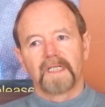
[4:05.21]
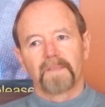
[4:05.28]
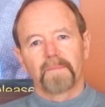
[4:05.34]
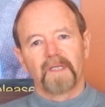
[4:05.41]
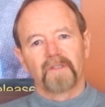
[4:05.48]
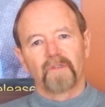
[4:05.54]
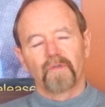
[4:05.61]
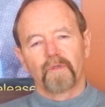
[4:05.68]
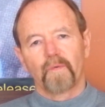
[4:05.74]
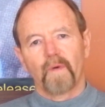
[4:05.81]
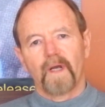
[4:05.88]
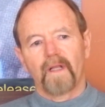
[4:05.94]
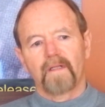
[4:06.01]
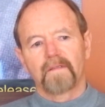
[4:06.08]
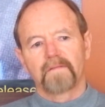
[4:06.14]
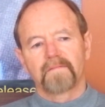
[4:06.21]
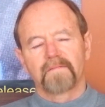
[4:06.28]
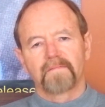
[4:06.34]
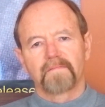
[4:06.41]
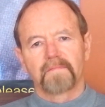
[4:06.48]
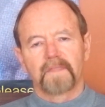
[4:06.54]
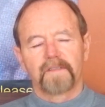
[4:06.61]
I'm not doing well.
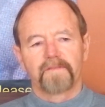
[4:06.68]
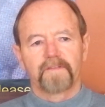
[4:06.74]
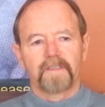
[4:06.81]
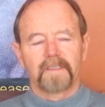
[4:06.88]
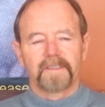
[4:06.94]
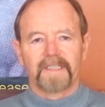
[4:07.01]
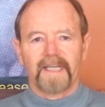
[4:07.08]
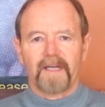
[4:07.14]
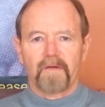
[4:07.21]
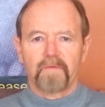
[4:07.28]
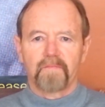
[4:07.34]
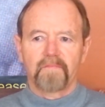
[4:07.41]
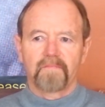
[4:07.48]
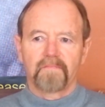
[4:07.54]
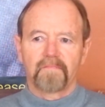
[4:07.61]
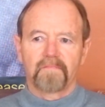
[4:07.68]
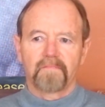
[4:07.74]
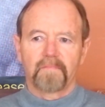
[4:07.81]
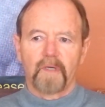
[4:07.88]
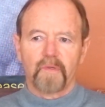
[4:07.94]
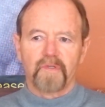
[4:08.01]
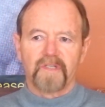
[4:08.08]
I feel down
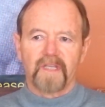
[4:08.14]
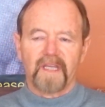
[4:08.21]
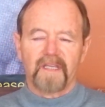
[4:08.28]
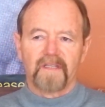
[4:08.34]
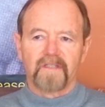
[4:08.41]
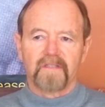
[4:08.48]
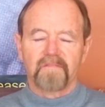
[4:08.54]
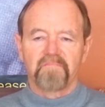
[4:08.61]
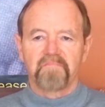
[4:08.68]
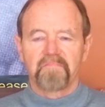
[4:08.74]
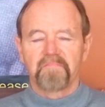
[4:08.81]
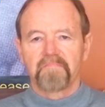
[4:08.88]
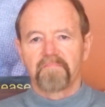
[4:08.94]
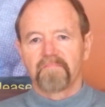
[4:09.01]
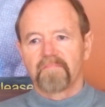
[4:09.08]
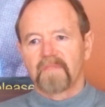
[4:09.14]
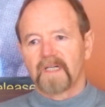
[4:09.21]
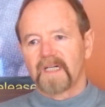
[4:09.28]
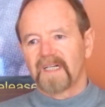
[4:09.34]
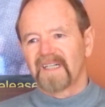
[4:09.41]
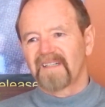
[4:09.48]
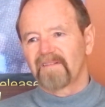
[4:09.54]
most days.
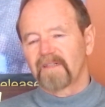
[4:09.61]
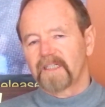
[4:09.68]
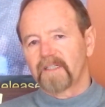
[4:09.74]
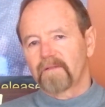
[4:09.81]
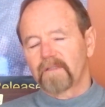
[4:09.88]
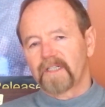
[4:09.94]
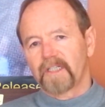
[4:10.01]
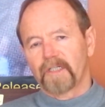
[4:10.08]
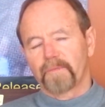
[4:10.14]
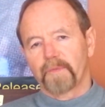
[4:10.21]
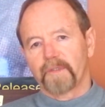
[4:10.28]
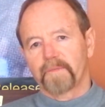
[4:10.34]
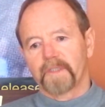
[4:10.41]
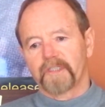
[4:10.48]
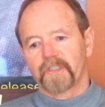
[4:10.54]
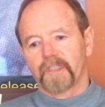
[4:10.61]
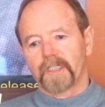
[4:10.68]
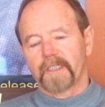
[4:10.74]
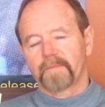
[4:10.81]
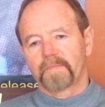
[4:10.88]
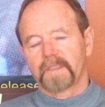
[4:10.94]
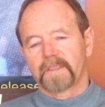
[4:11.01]
I really don't care about my
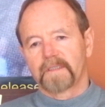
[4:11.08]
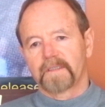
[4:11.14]
job.